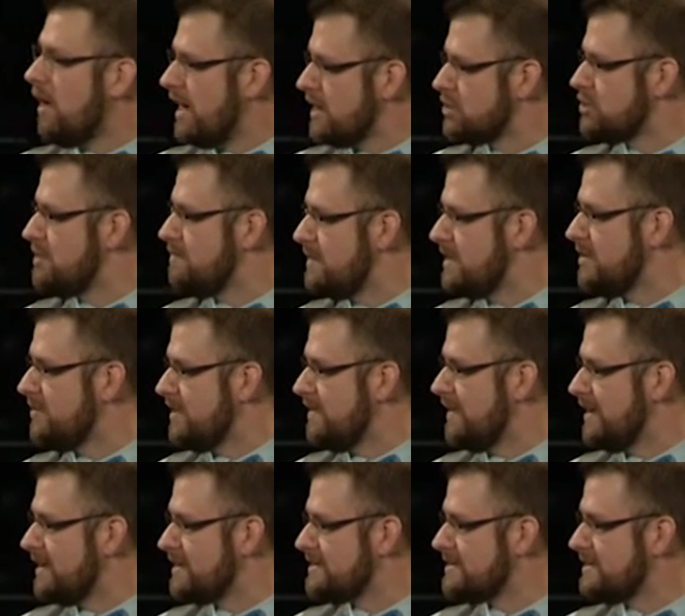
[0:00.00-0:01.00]
I shouldn't be doing
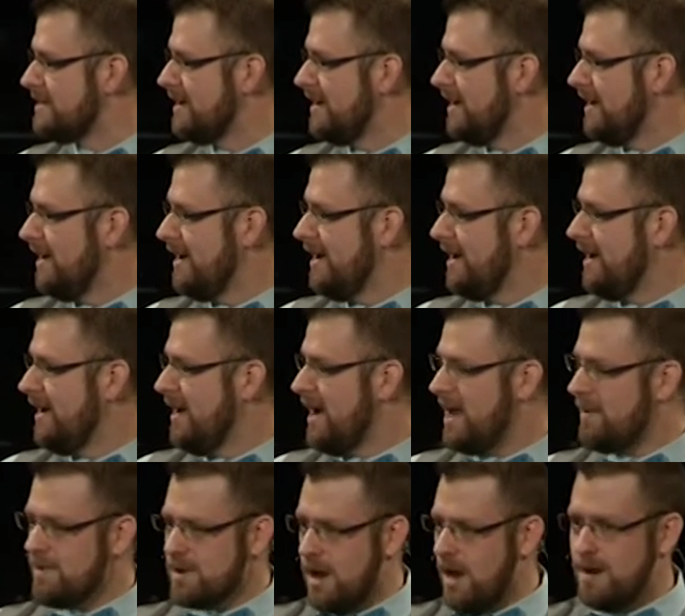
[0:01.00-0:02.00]
this.
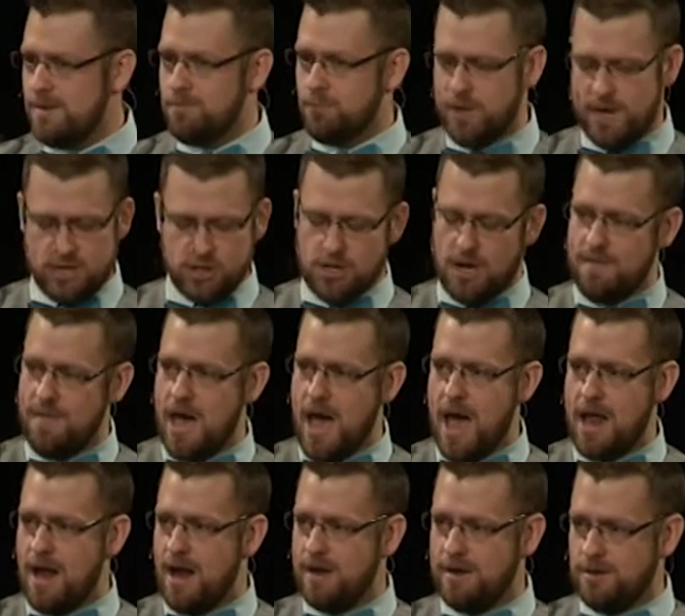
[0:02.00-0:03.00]
And I'm like, I didn't preach on
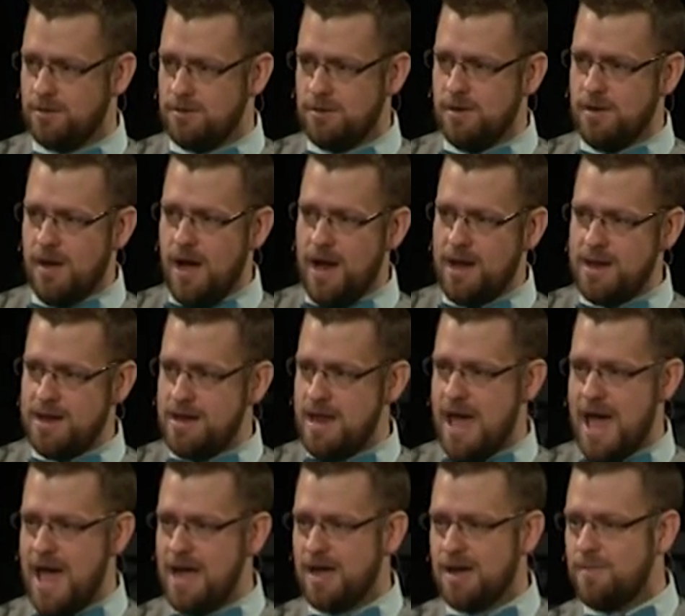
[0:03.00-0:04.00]
that. I didn't, I didn't
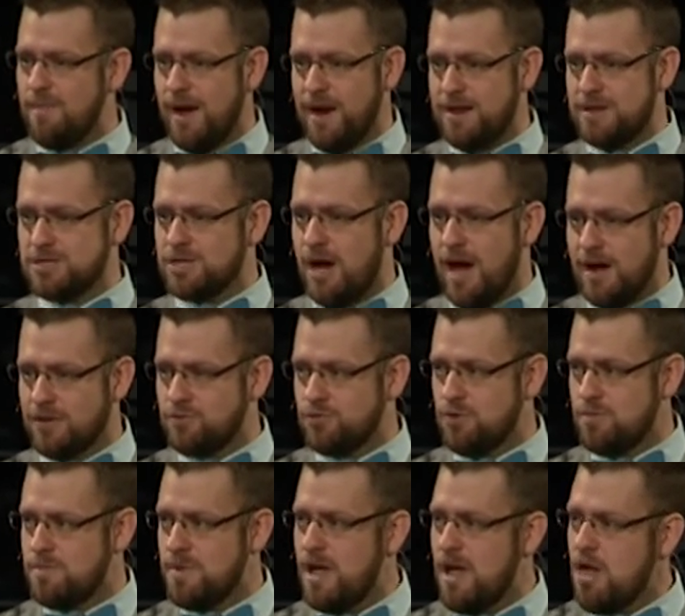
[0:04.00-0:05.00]
nag them. I didn't talk to
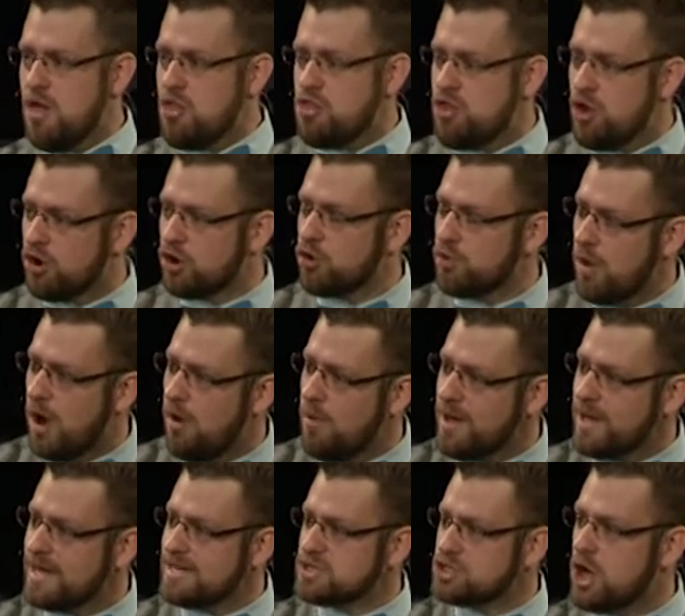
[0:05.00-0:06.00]
them. They're
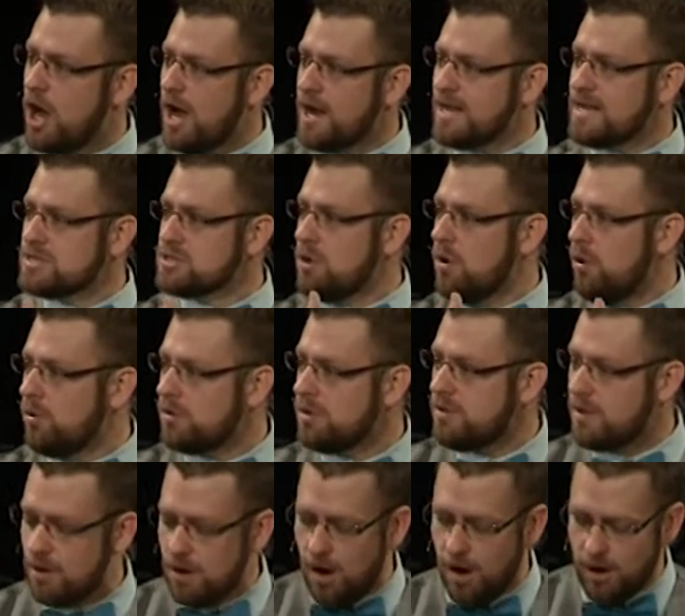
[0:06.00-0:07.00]
growing as God gets a hold of
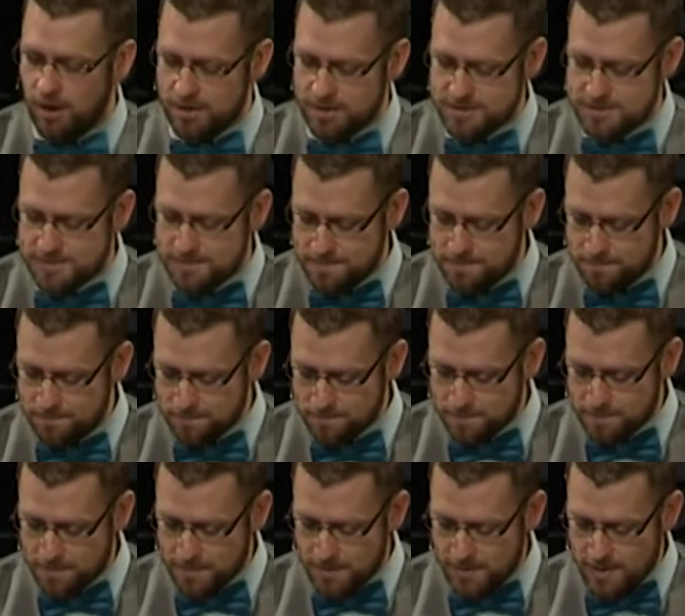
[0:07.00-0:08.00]
their heart.
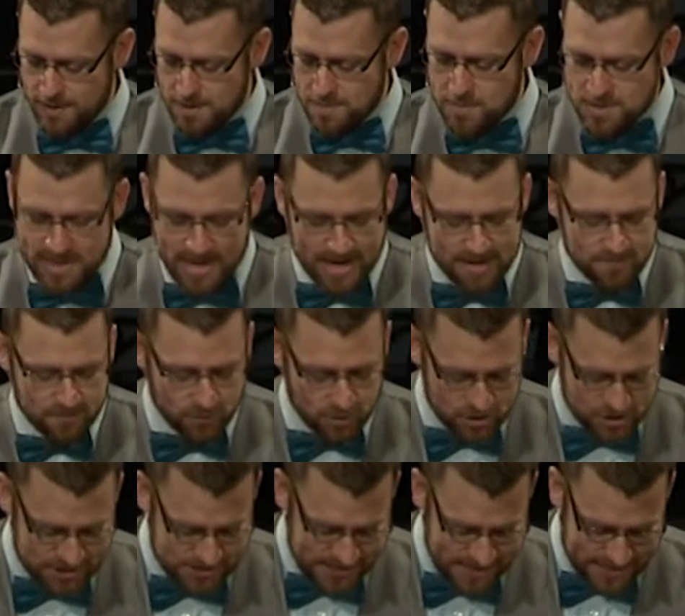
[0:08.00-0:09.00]
But then in
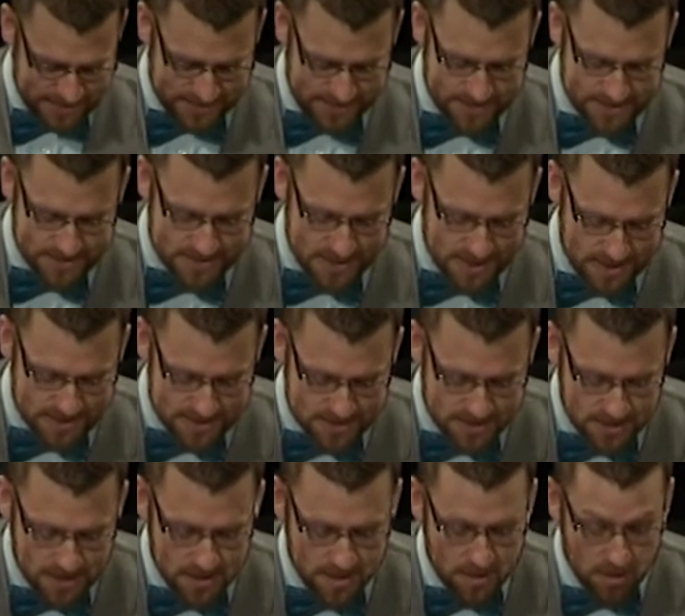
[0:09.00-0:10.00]
verse 6, he says,
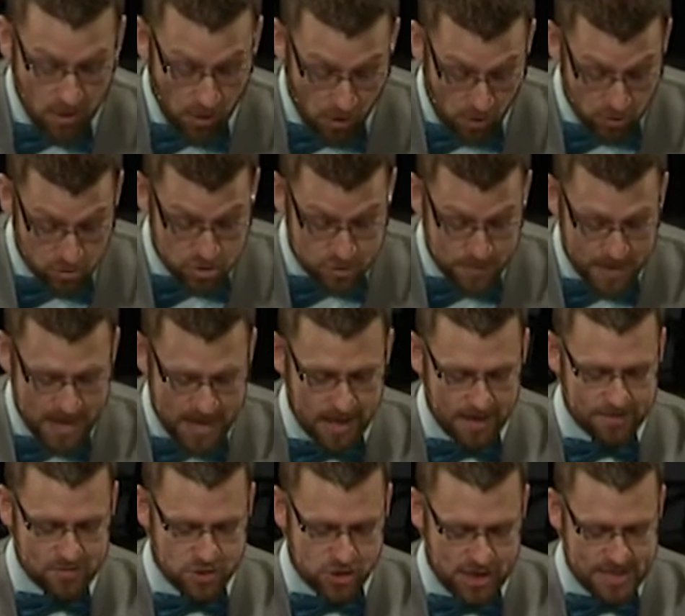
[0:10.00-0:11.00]
Who, speaking
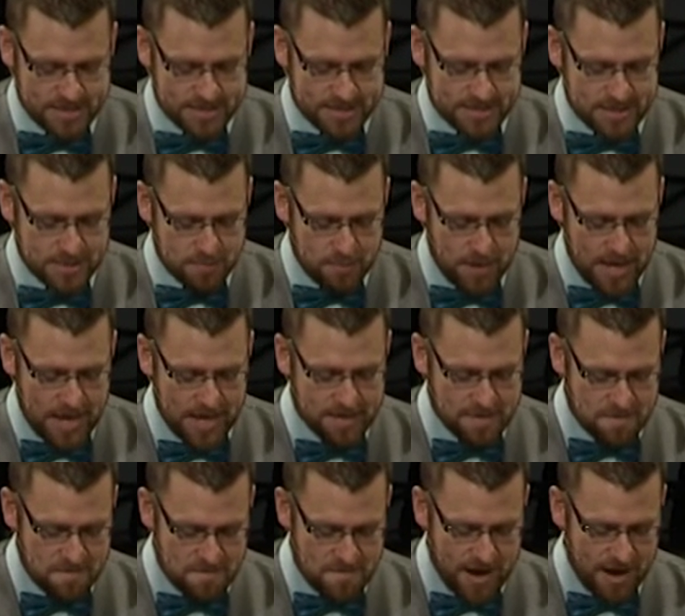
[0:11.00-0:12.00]
of Jesus, being in
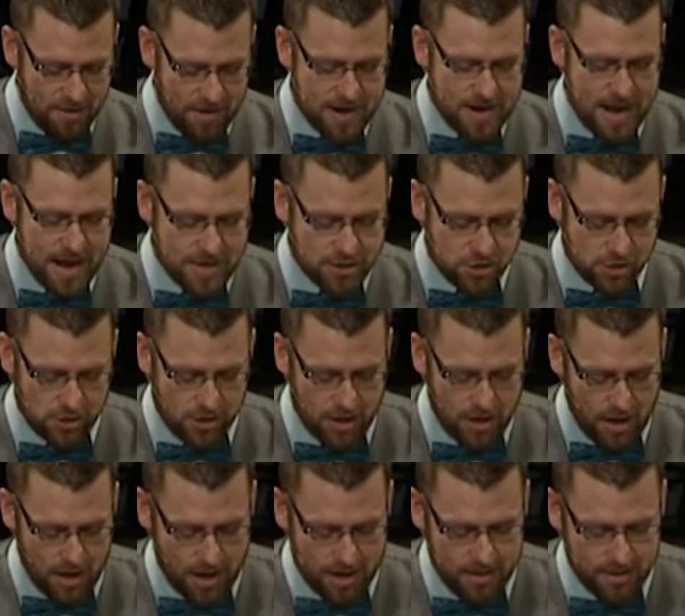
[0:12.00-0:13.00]
the very nature
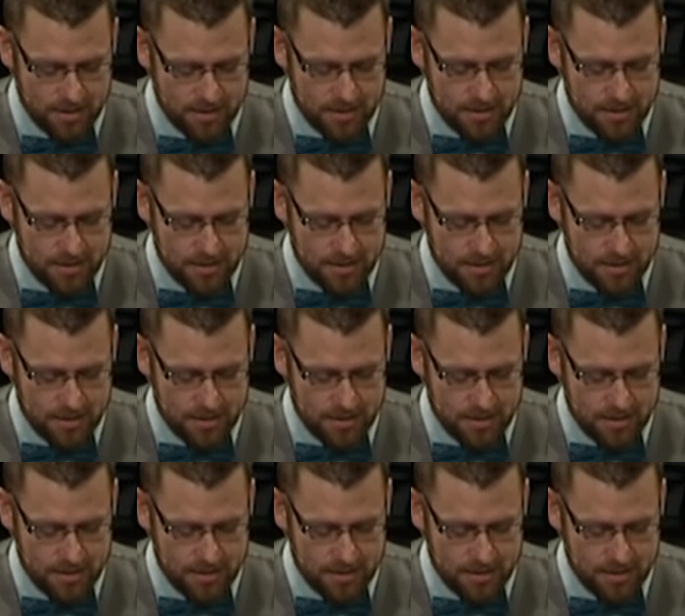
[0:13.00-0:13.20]
God,